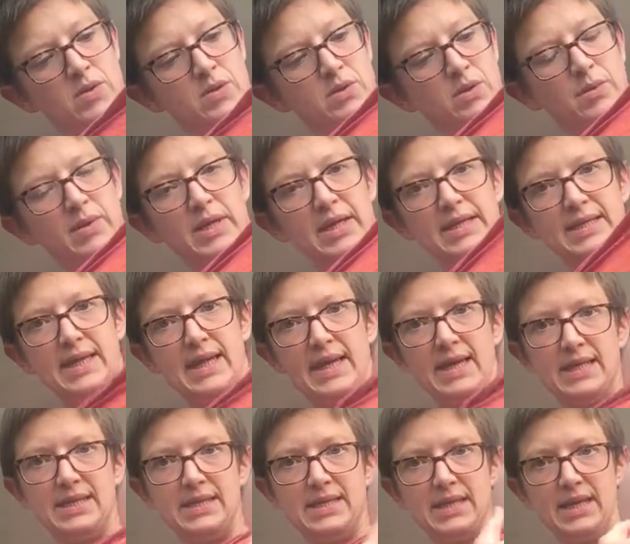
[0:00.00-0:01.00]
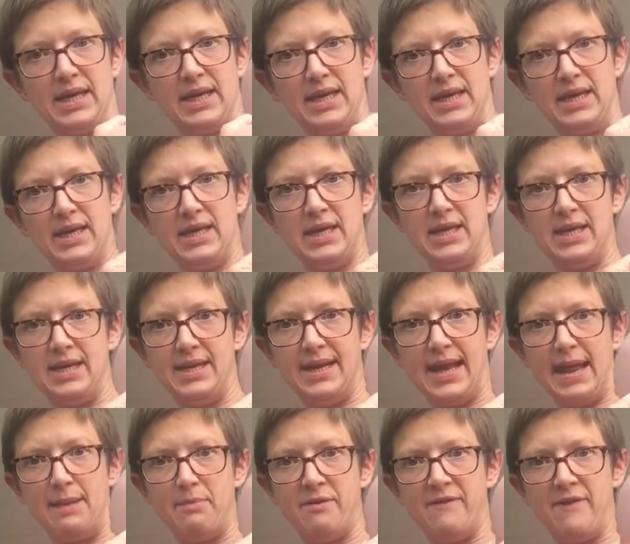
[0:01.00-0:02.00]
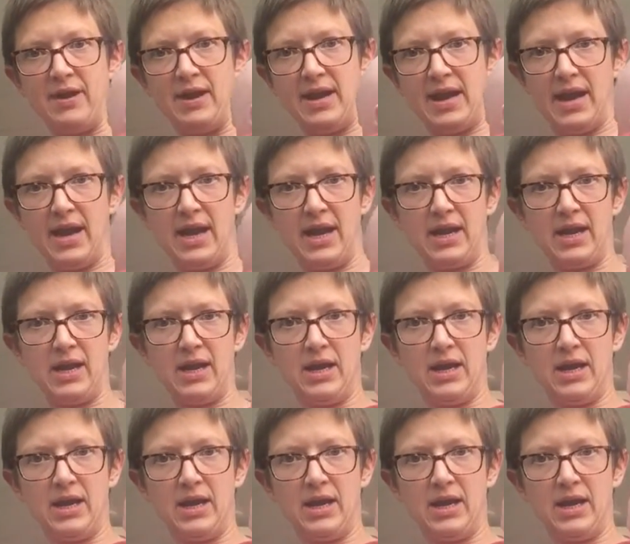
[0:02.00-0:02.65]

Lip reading: So I'm going to take it to the nape of her neck.